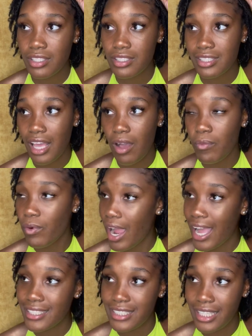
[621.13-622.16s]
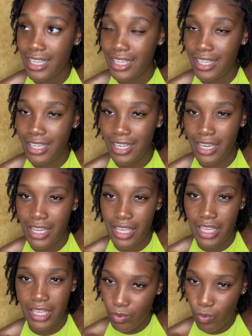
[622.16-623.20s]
the scalp where I didn't need,